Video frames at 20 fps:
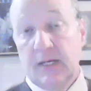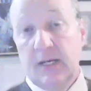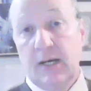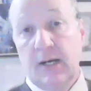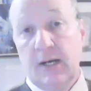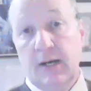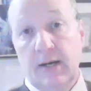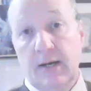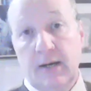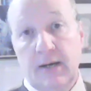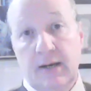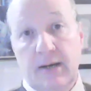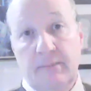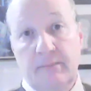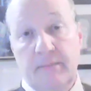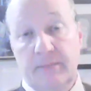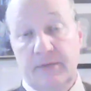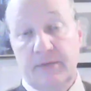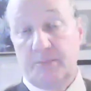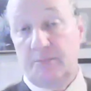
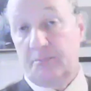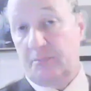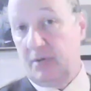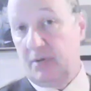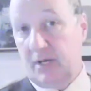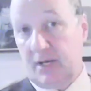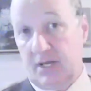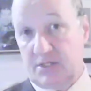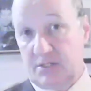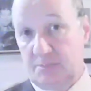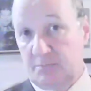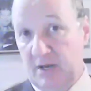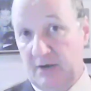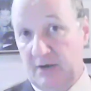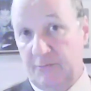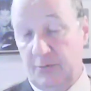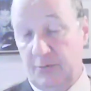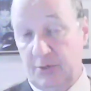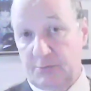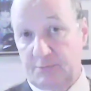I guess to pay
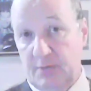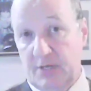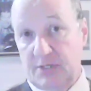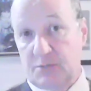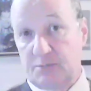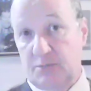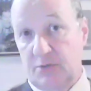for expenses.